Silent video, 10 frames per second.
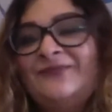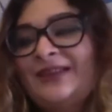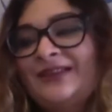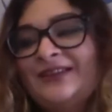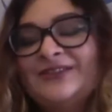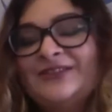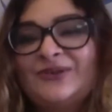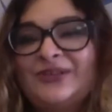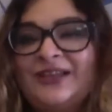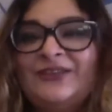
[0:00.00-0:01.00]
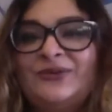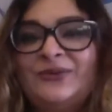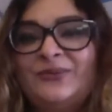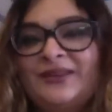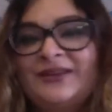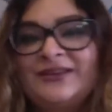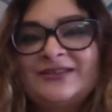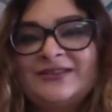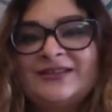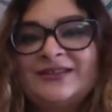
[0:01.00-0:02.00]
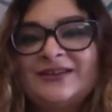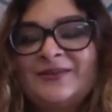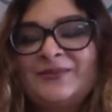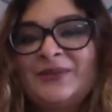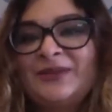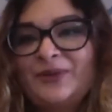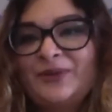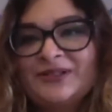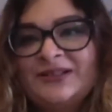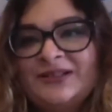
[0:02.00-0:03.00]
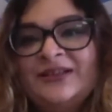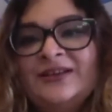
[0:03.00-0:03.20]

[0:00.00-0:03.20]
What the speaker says: whether it is online or whether it is in person.